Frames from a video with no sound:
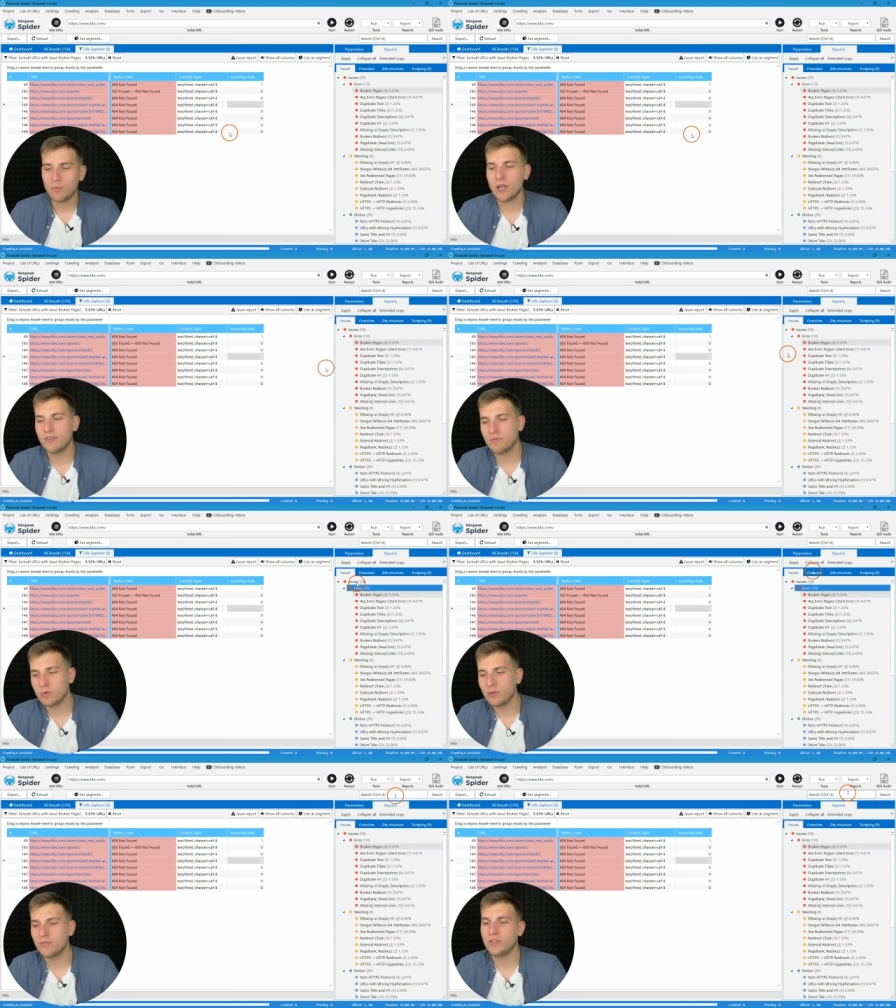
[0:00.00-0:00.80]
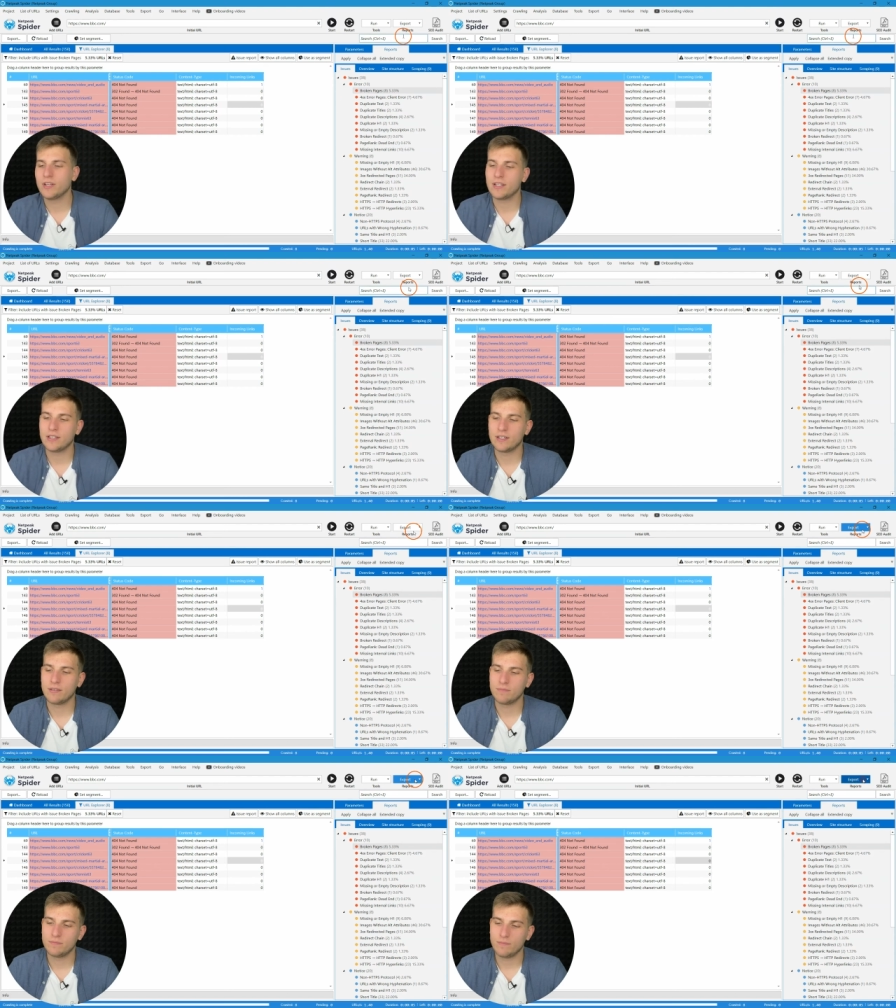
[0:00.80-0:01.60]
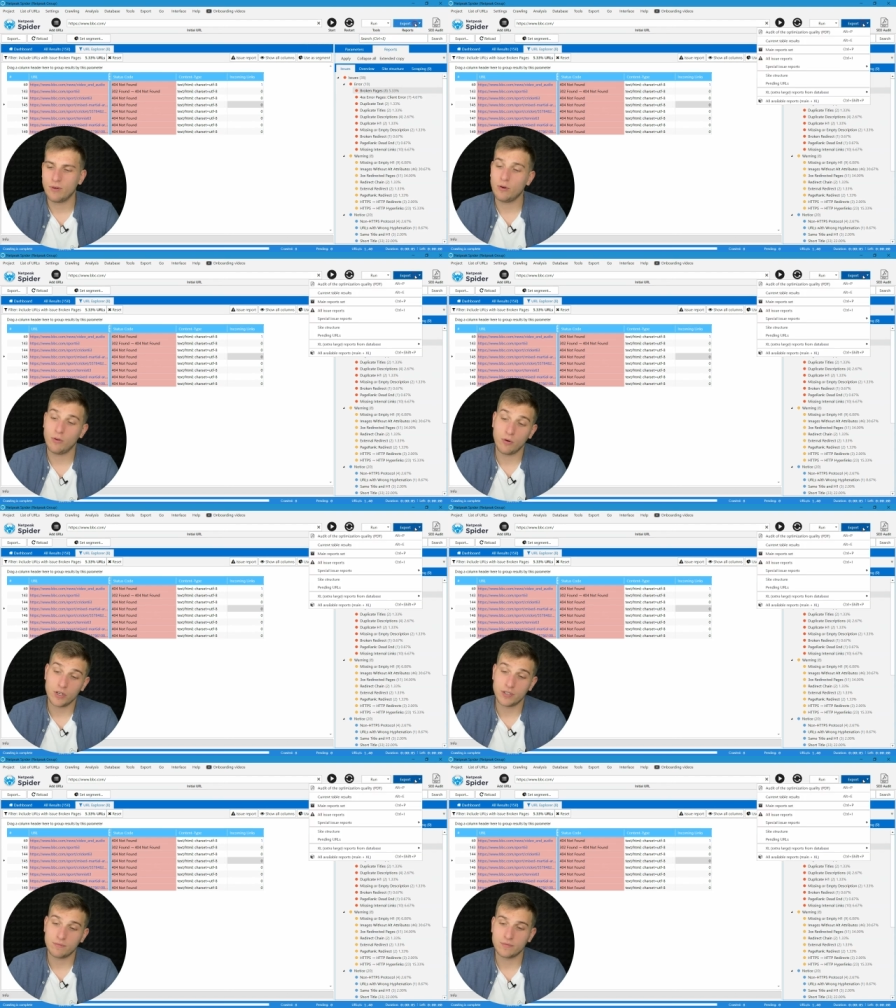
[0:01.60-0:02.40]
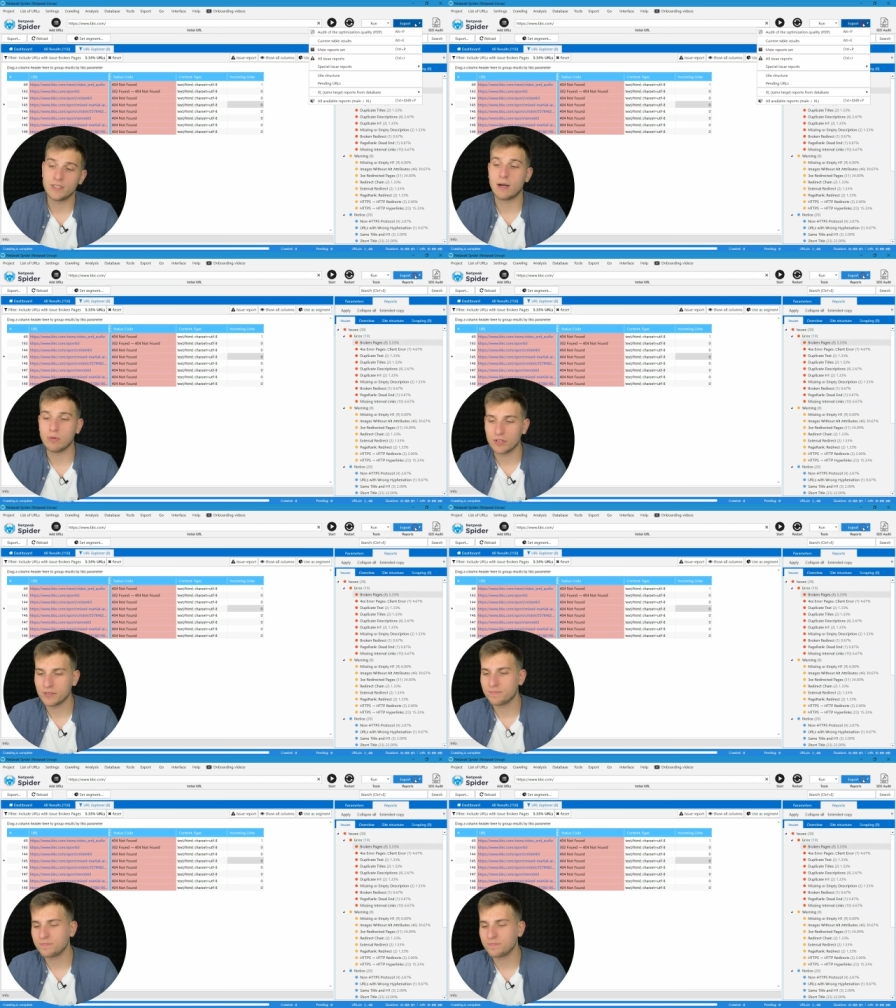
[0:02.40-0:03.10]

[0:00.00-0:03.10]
we have moved uh, or doubled